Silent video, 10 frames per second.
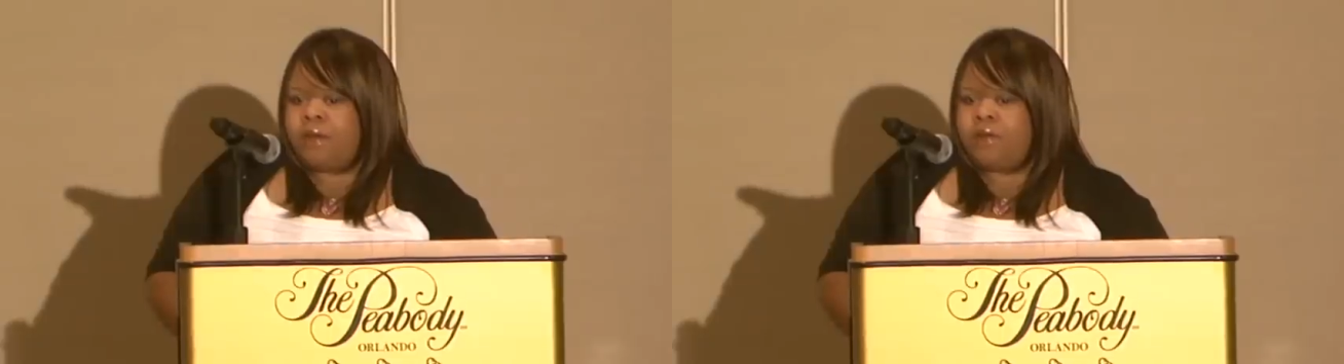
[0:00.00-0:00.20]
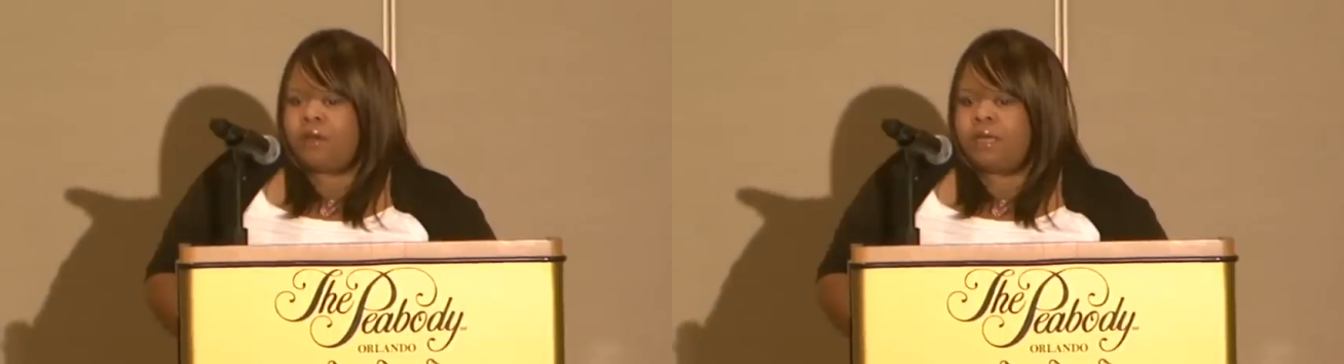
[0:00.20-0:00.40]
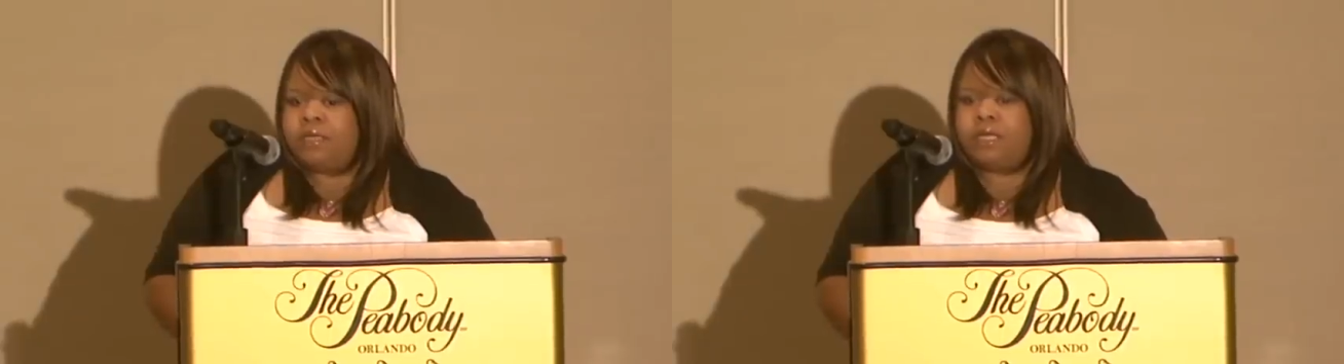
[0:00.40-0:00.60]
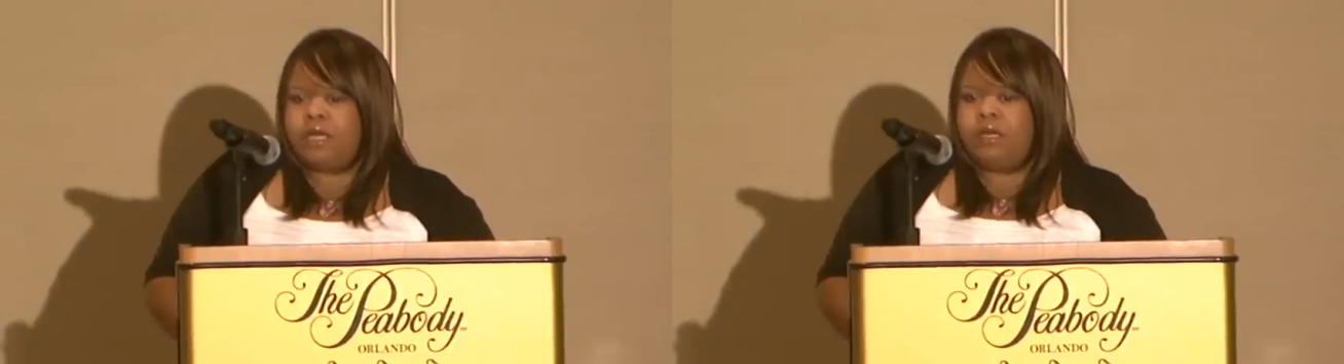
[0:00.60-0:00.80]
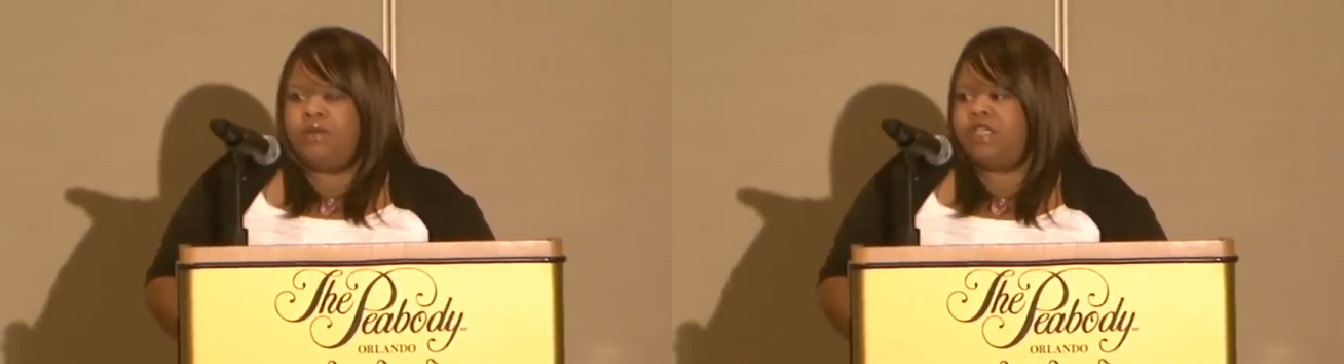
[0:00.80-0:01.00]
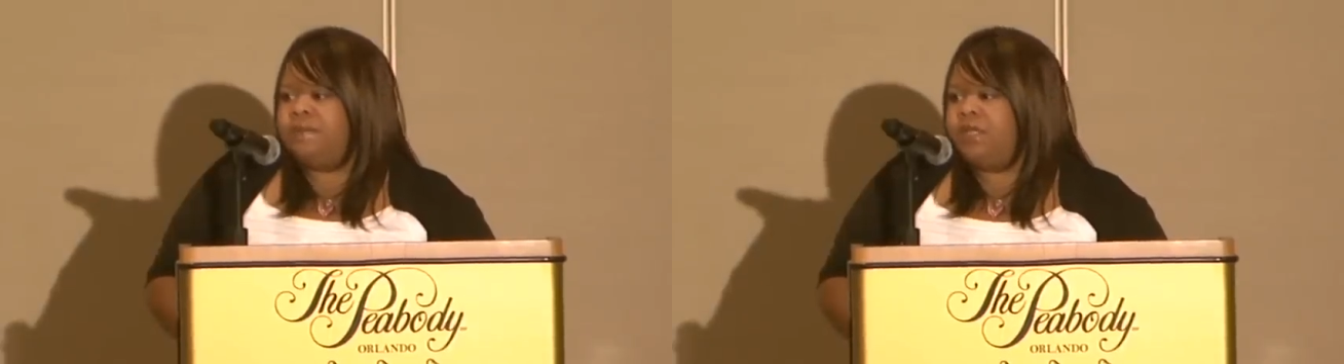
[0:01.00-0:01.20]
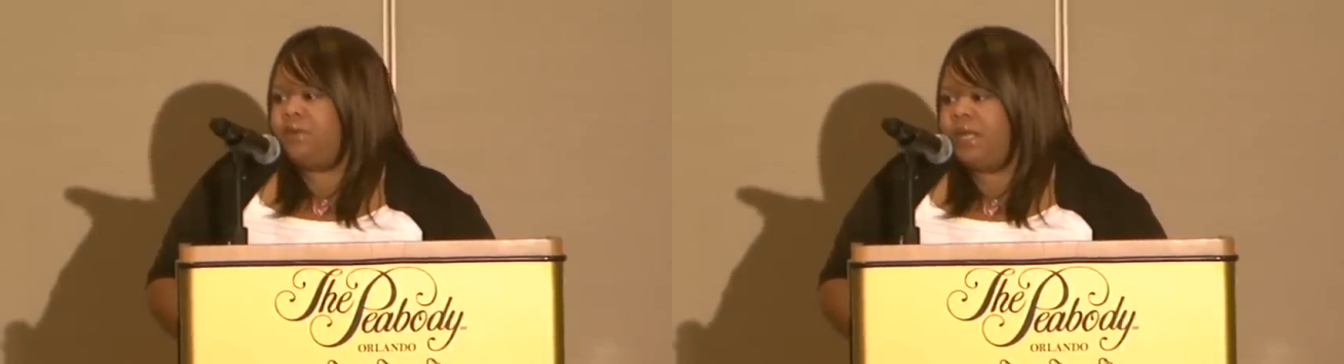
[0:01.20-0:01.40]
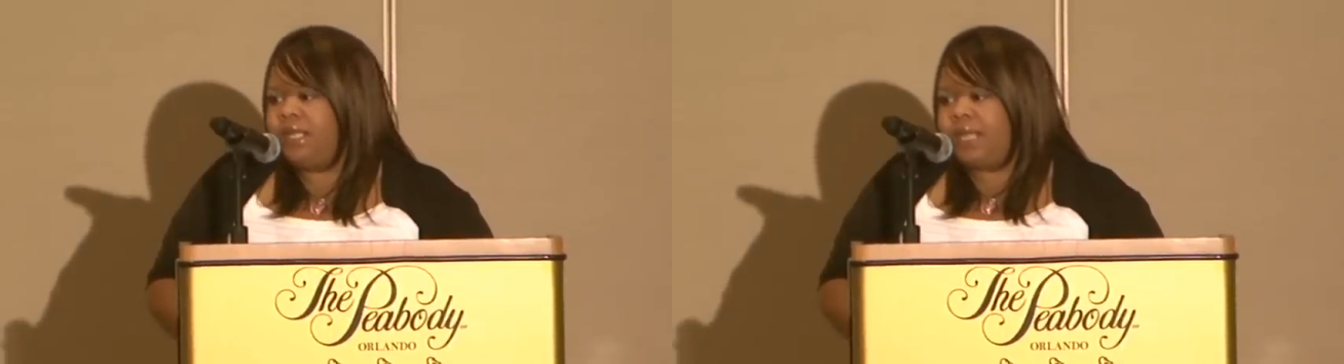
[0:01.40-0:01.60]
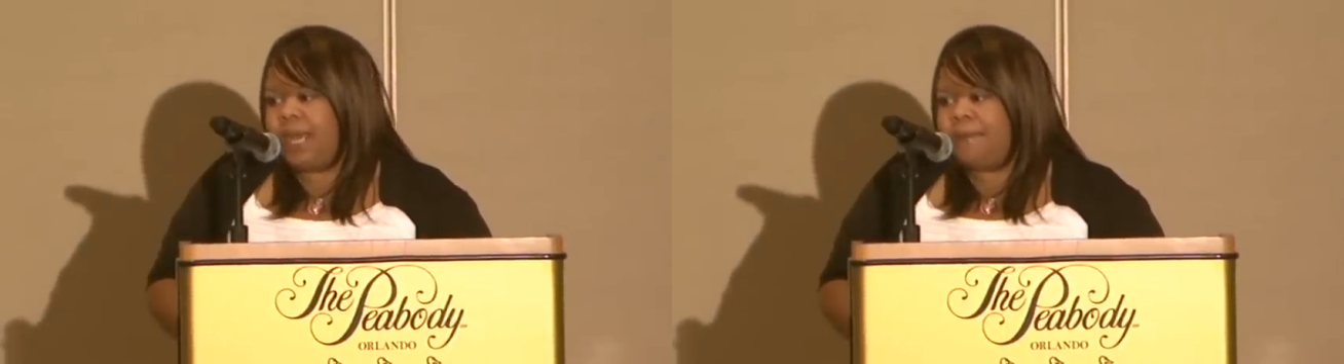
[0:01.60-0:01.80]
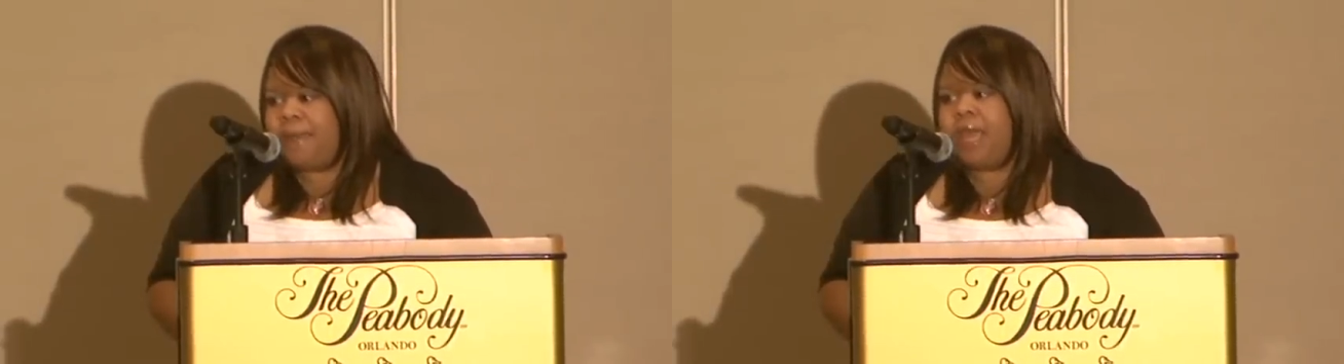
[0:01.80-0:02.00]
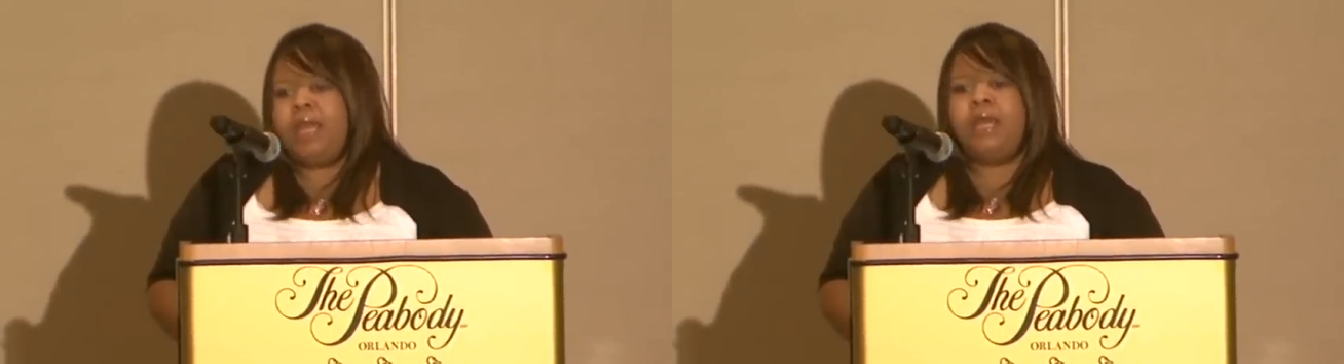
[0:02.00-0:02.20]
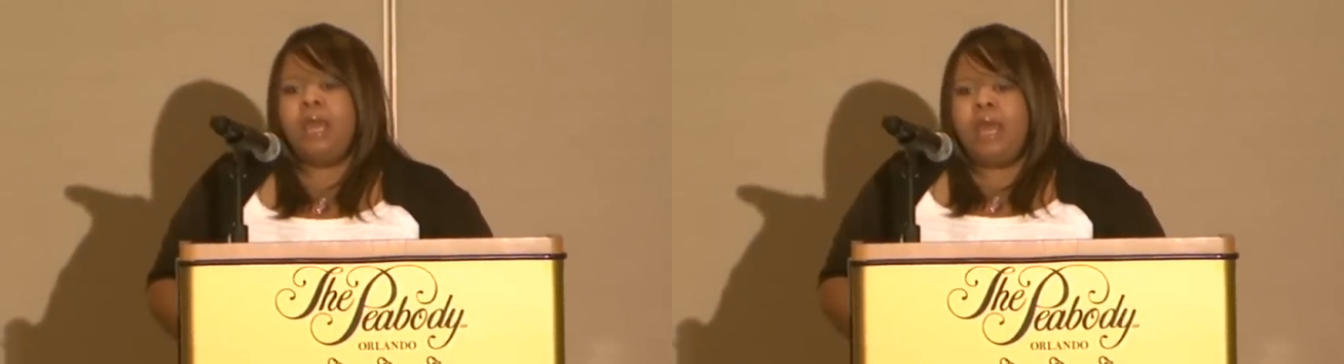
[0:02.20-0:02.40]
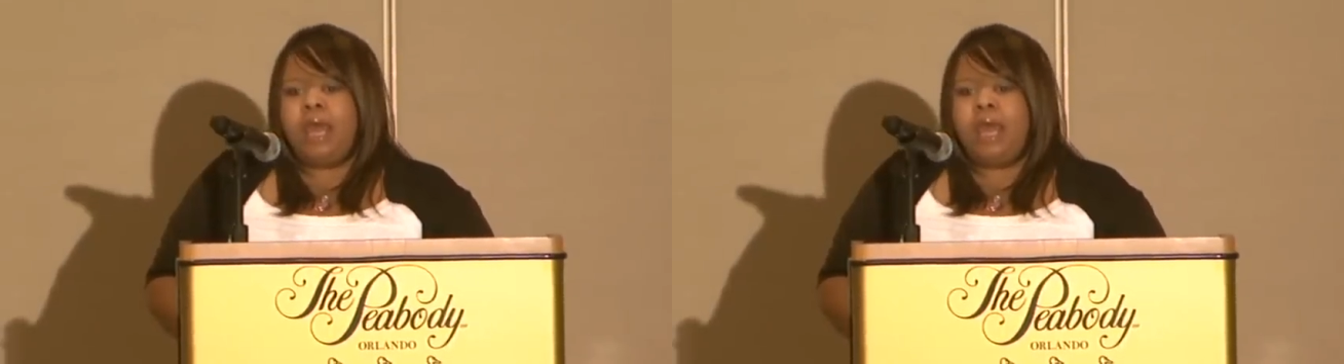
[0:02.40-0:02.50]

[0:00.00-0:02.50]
donor list, collusion between the campaign,